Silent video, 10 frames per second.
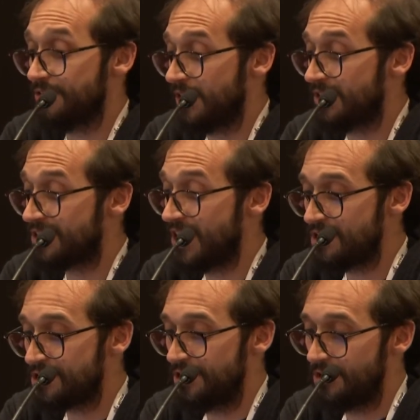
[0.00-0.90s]
it
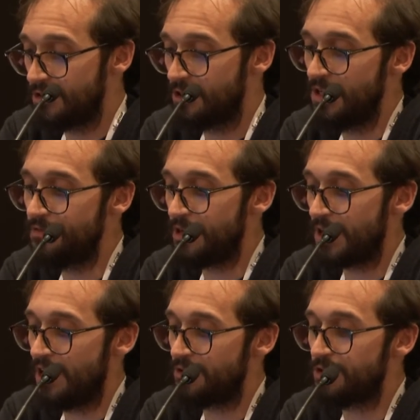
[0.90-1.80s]
essential to live in a
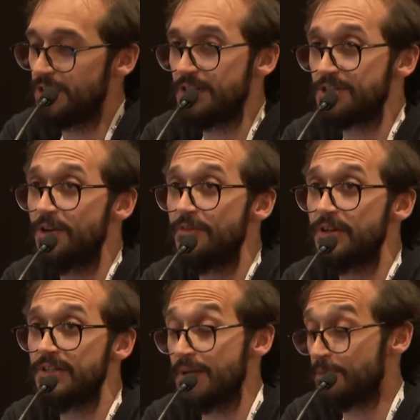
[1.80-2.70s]
country that is
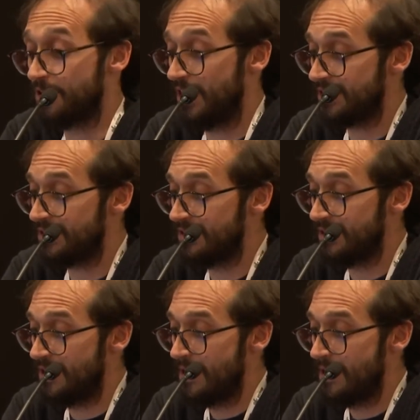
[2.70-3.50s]
governed democratically